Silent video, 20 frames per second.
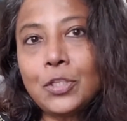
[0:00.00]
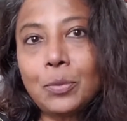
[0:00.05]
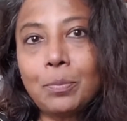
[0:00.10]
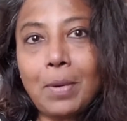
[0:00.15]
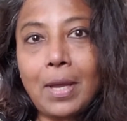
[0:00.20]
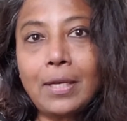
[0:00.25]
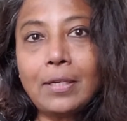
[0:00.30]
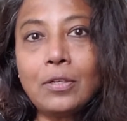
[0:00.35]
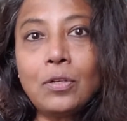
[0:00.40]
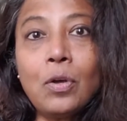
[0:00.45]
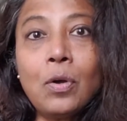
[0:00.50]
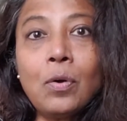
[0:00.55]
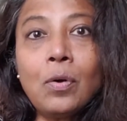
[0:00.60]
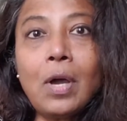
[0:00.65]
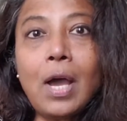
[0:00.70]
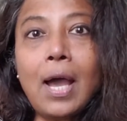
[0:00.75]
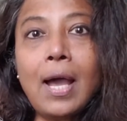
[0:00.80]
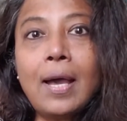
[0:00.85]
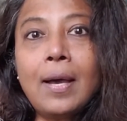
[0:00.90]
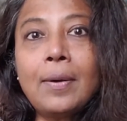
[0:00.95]
you might
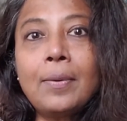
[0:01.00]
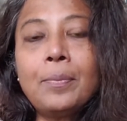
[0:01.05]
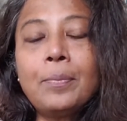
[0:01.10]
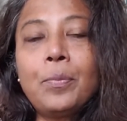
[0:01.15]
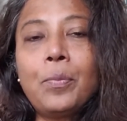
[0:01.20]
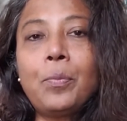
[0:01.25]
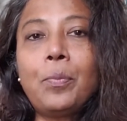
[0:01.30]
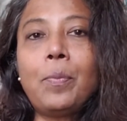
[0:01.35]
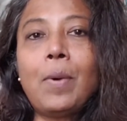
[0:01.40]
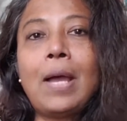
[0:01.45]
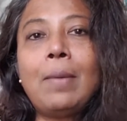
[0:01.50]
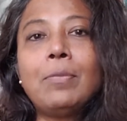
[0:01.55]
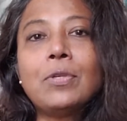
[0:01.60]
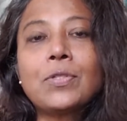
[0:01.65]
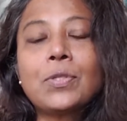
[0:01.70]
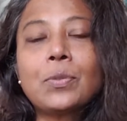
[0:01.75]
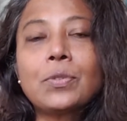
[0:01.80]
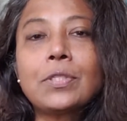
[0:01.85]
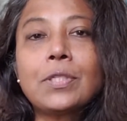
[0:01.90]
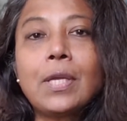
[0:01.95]
know, I'm
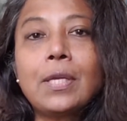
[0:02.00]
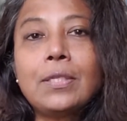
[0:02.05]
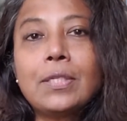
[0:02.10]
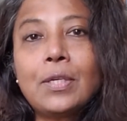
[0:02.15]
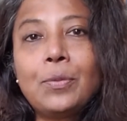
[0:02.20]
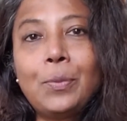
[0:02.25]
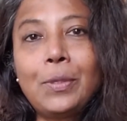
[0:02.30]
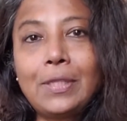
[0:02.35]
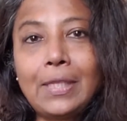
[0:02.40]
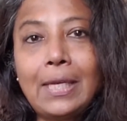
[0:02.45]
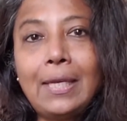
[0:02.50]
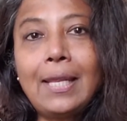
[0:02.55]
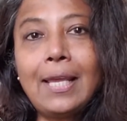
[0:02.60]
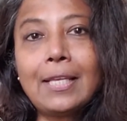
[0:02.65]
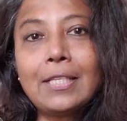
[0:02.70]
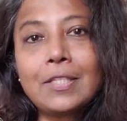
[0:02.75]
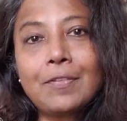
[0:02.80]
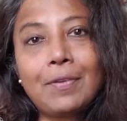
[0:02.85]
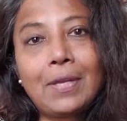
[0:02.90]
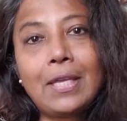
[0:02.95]
associated with
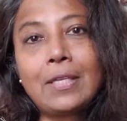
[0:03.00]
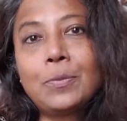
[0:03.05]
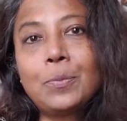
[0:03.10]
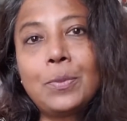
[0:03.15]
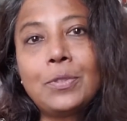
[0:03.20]
Index Fairs,